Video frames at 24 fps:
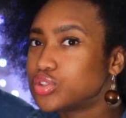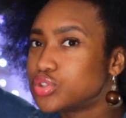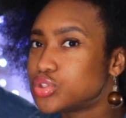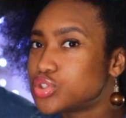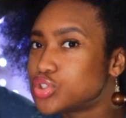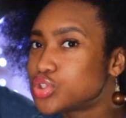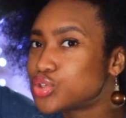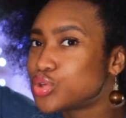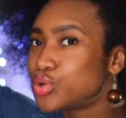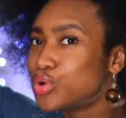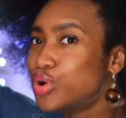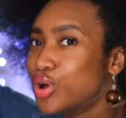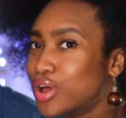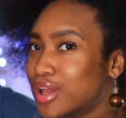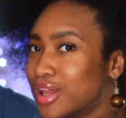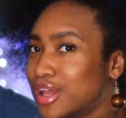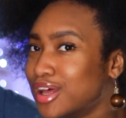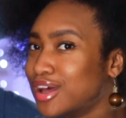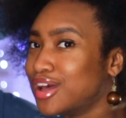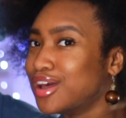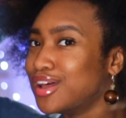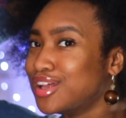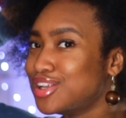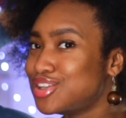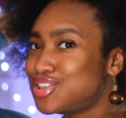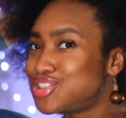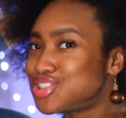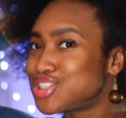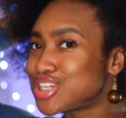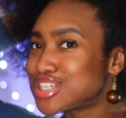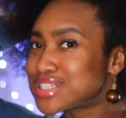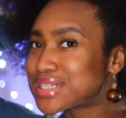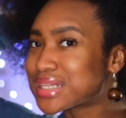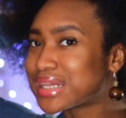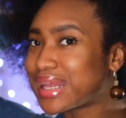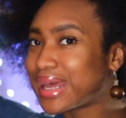to do
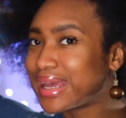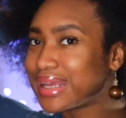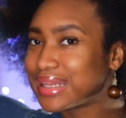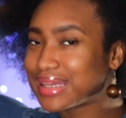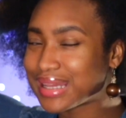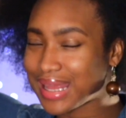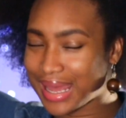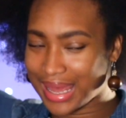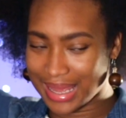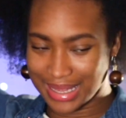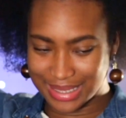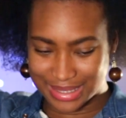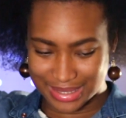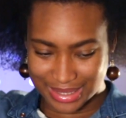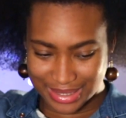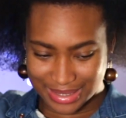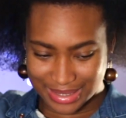just like that,